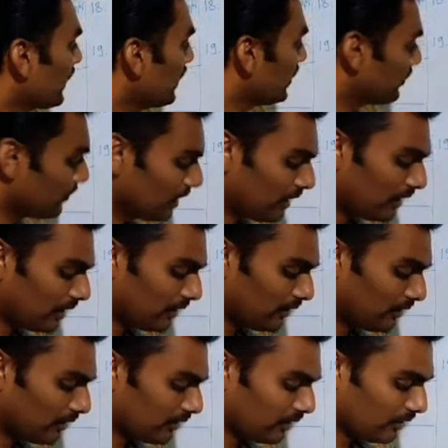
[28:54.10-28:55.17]
equivalent
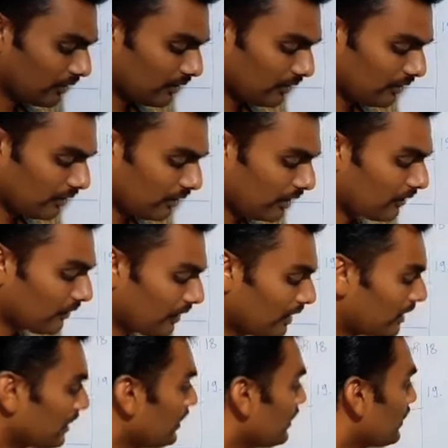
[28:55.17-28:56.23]
resistance,
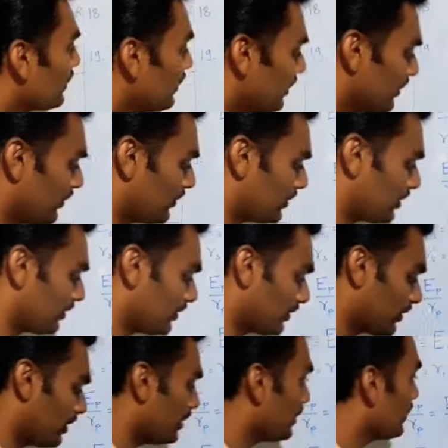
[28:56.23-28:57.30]
equivalent internal resistance.
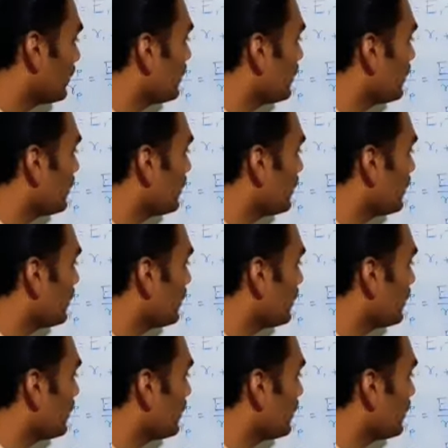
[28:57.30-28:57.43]
Okay,